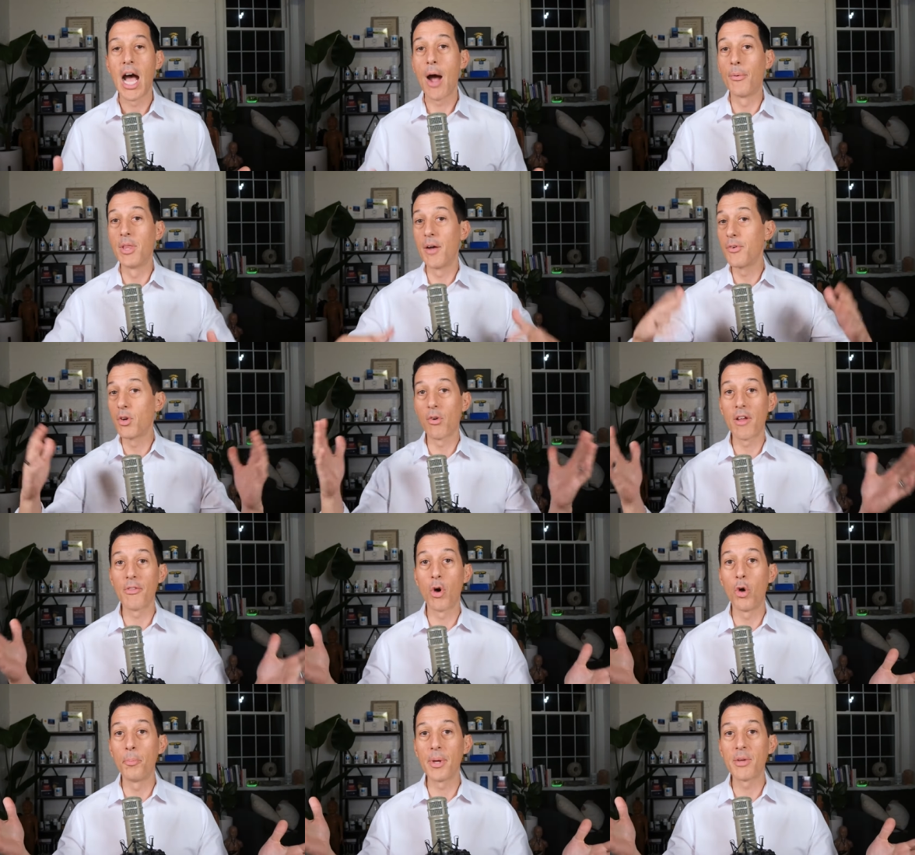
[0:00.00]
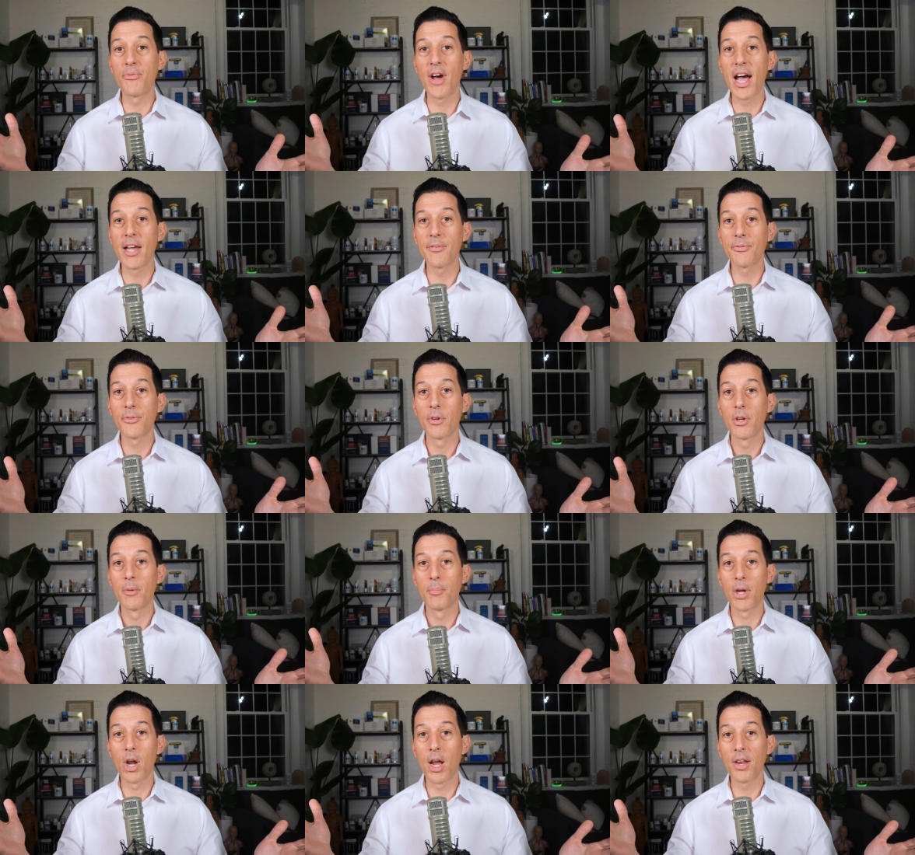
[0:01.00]
I would love you to run the whole big 5,
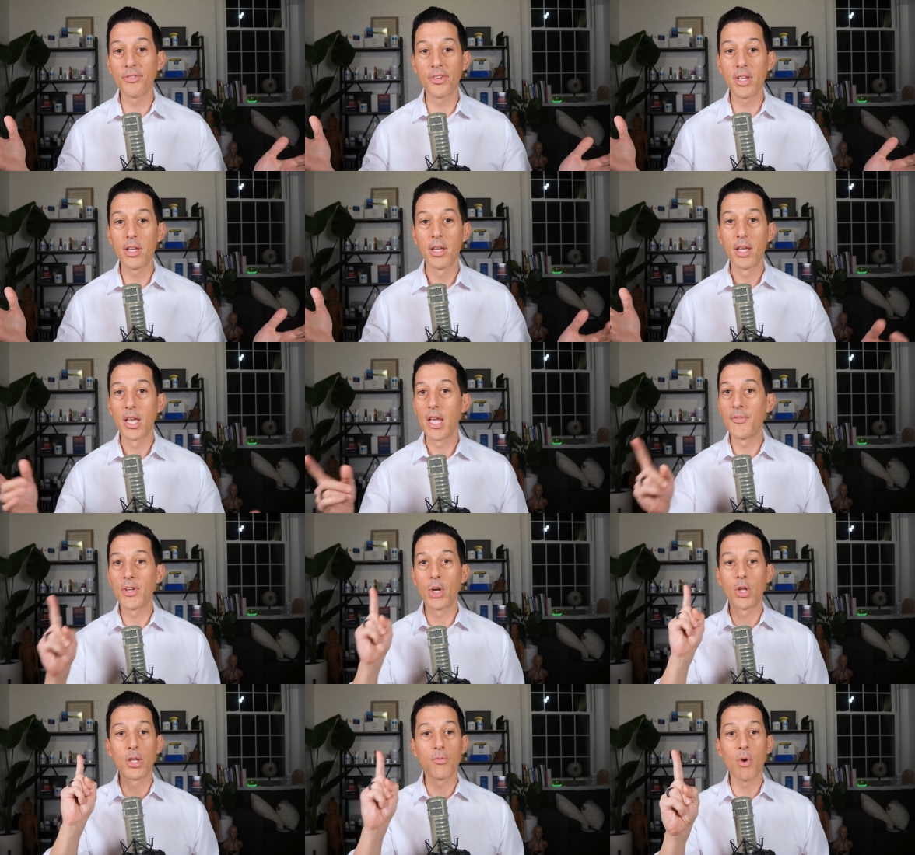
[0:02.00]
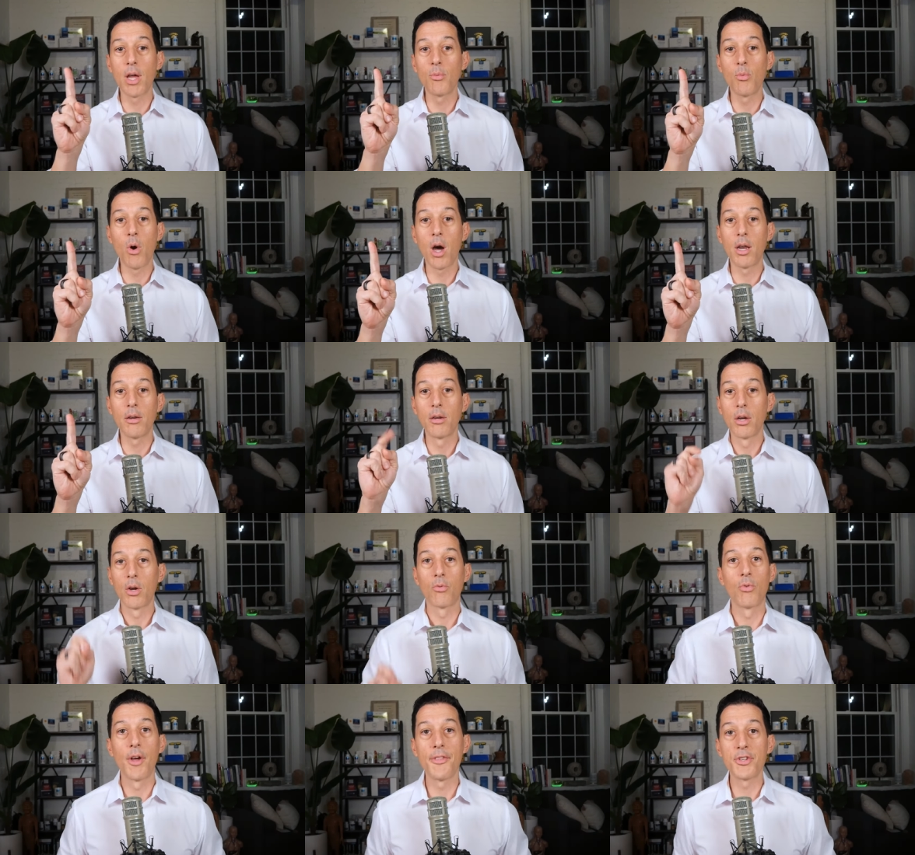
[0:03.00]
but honestly, if you can only run one,
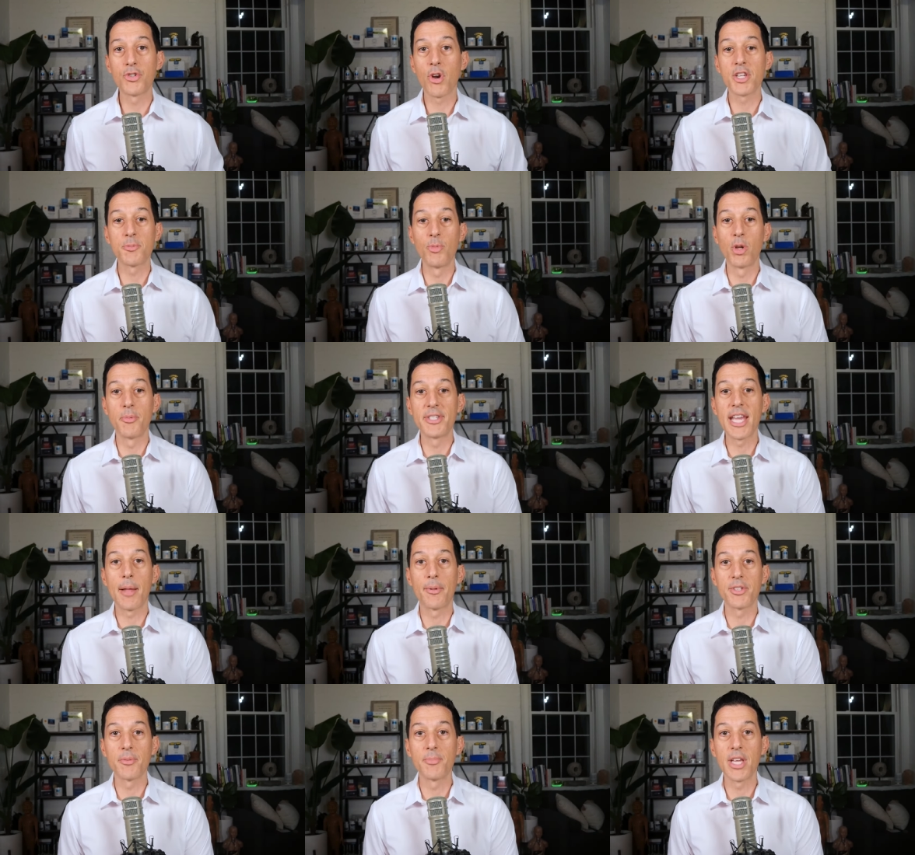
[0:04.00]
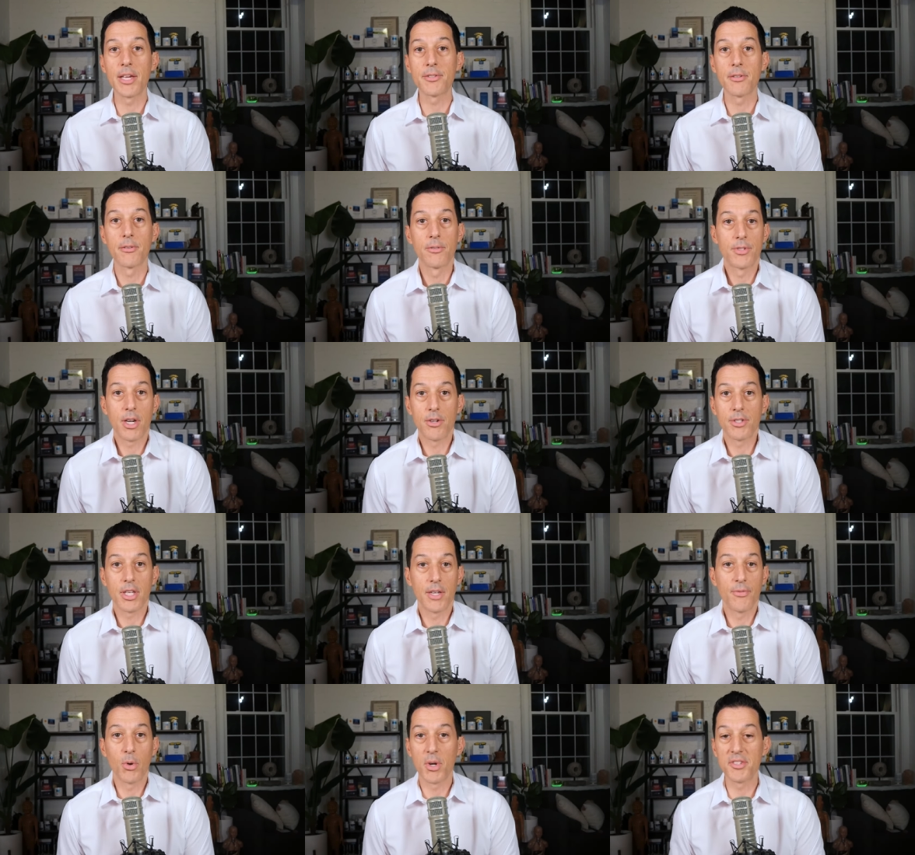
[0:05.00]
run the stress, mood, and metabolism test.
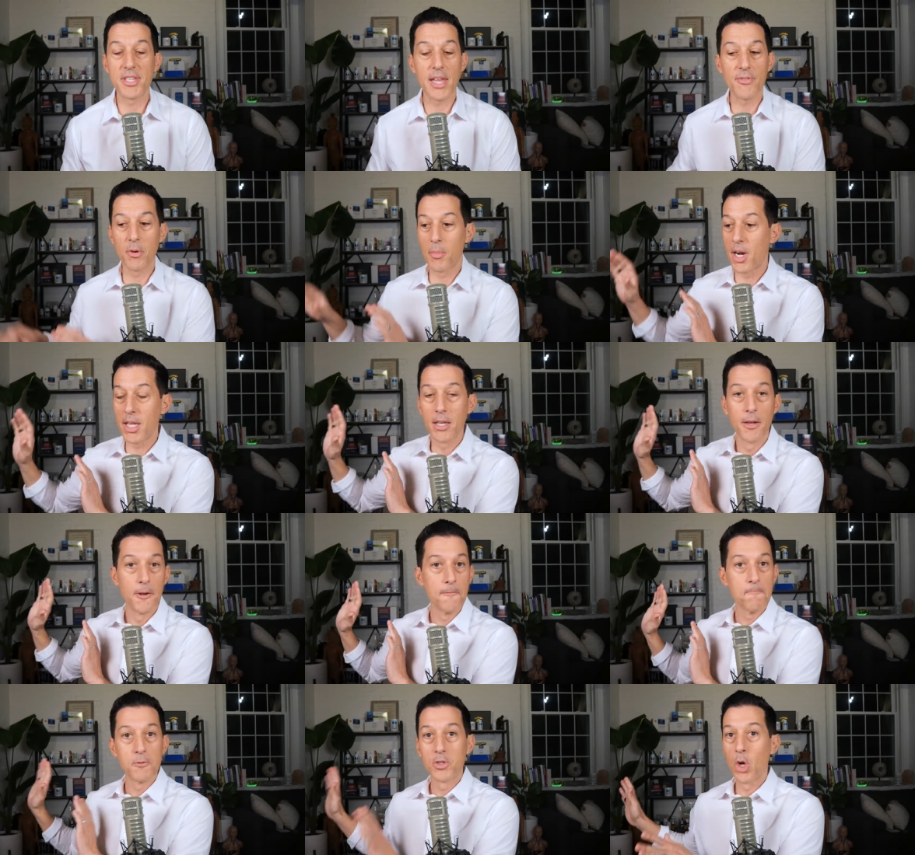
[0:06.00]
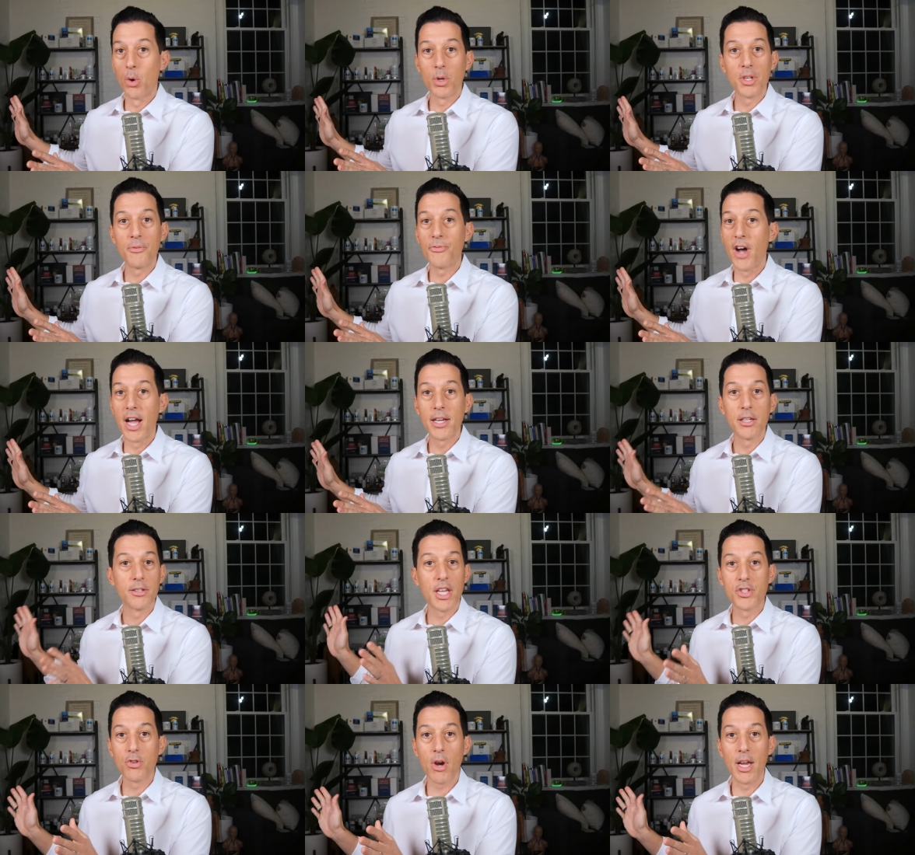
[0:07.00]
Seriously, if you want to save your money, totally fine.
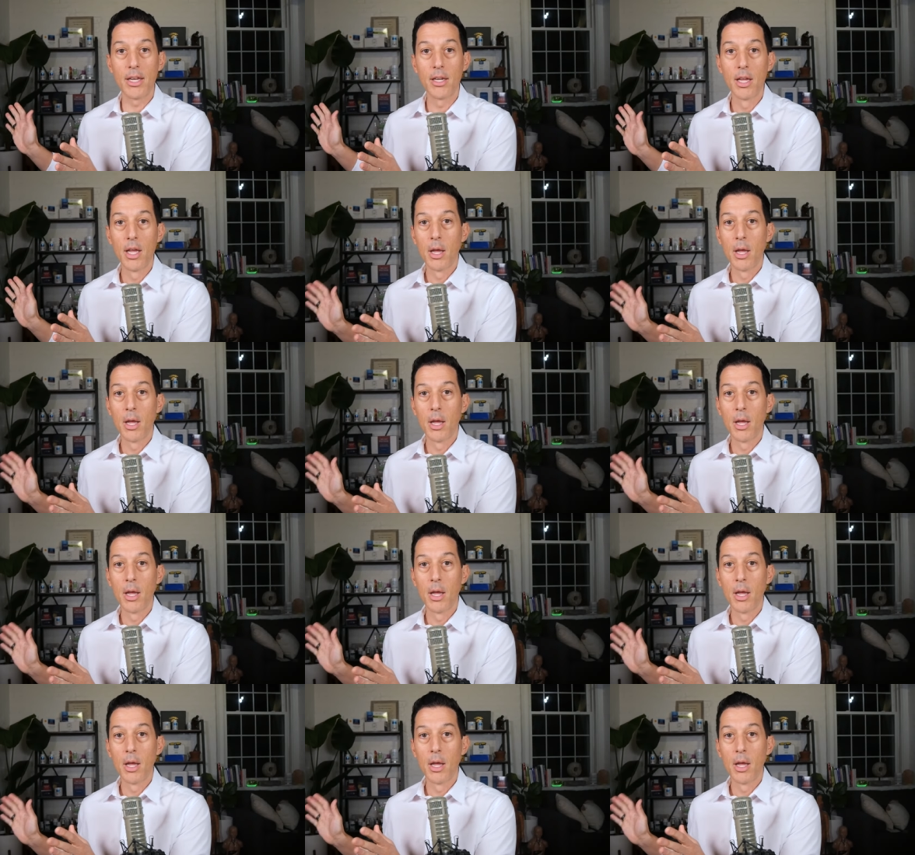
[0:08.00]
That's great.